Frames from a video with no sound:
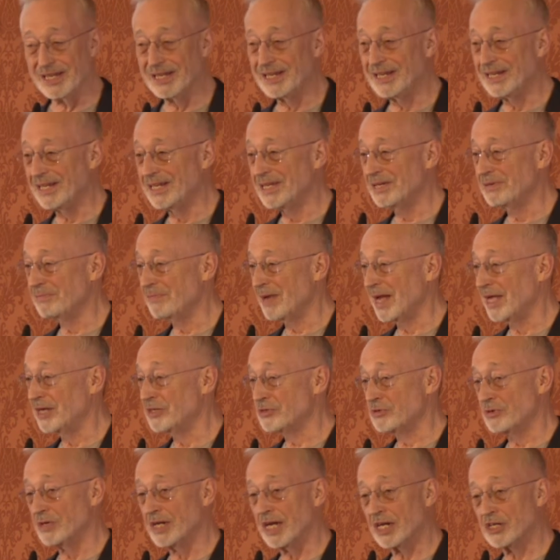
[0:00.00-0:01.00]
in my
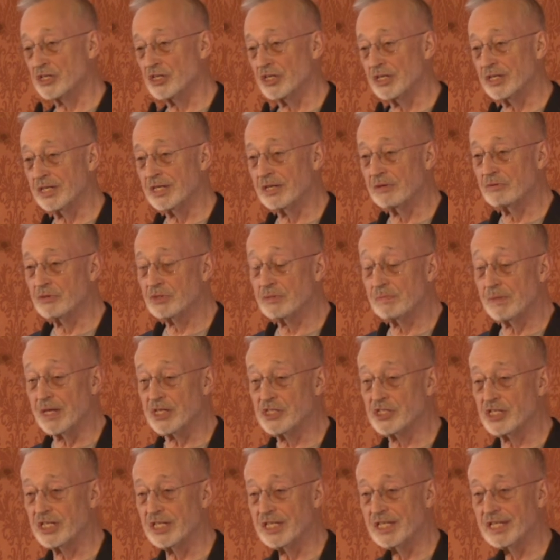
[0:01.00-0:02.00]
introduction, it was
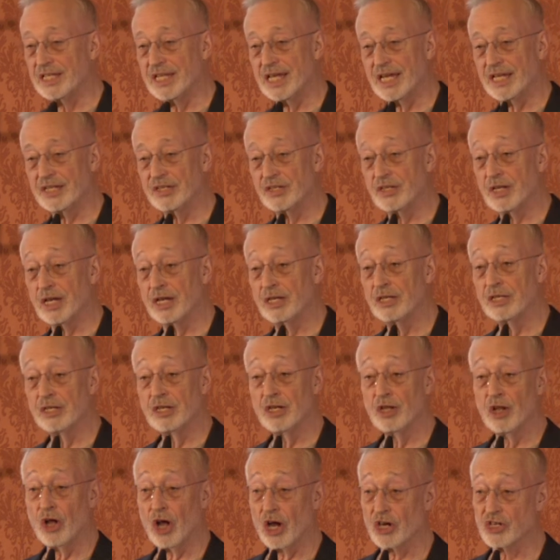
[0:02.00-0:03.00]
mentioned that
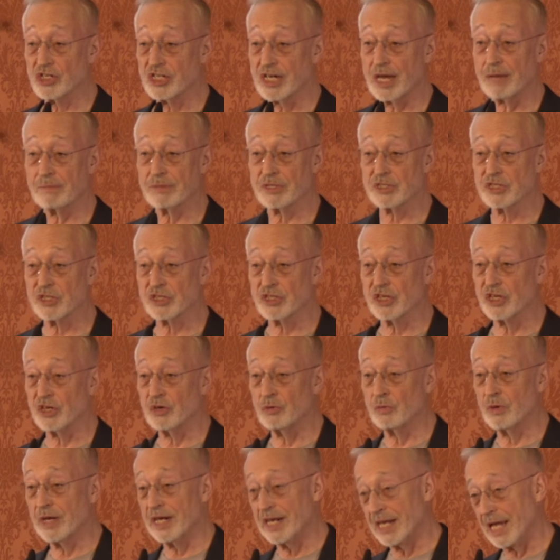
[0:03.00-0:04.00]
Auctionomics is going
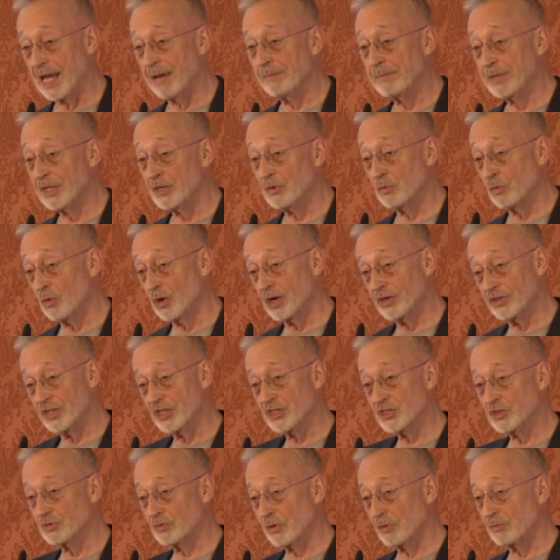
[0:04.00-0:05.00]
to win an Emmy Award.
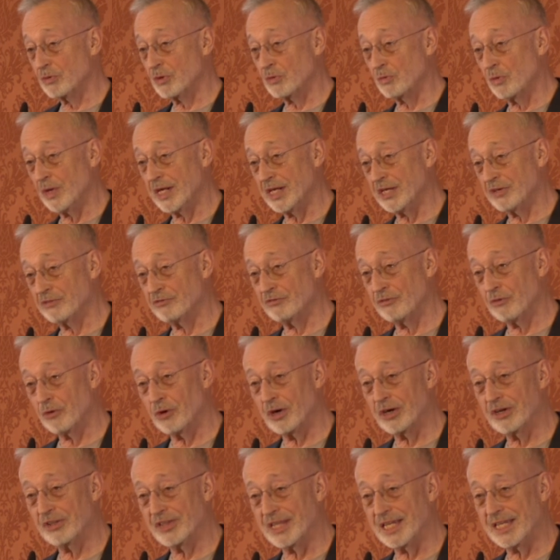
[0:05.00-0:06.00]
This is what we're winning
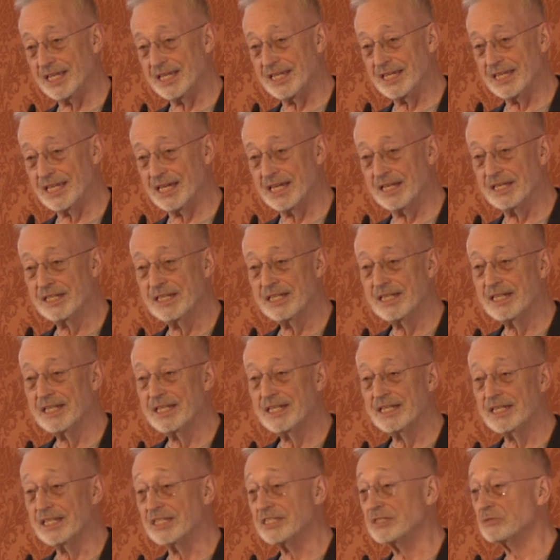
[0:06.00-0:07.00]
for.
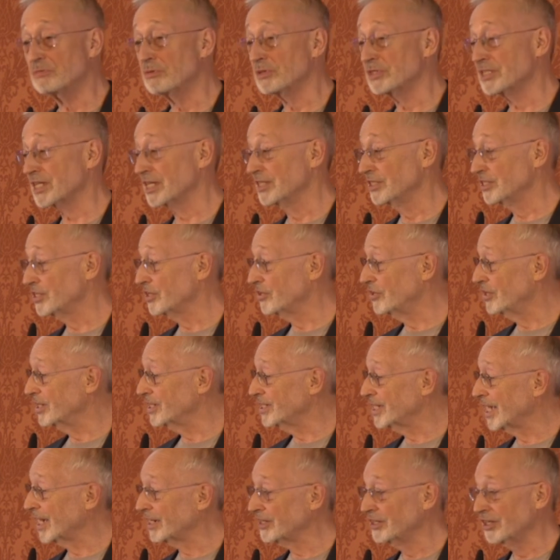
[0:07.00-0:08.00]
This was considered a
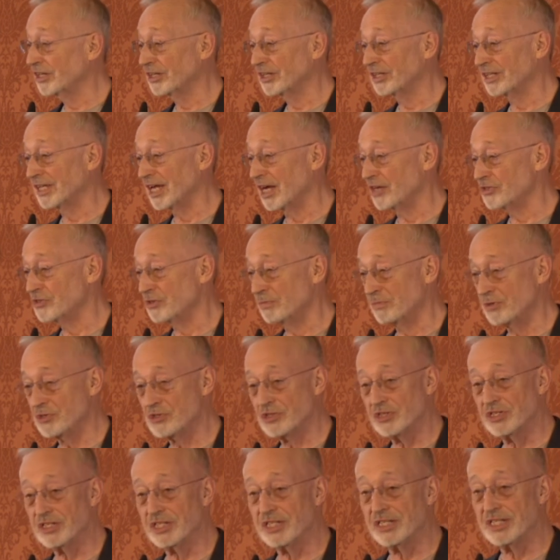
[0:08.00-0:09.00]
technical
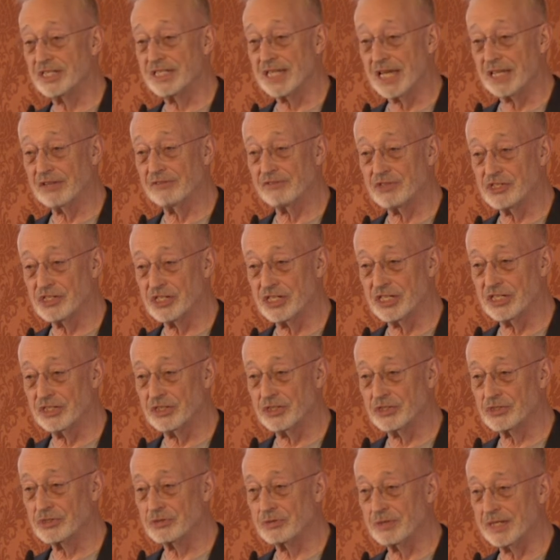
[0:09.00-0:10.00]
contribution to the television
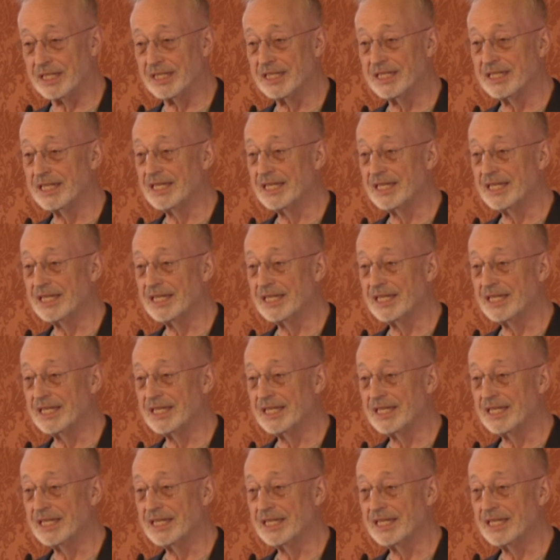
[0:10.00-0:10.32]
industry.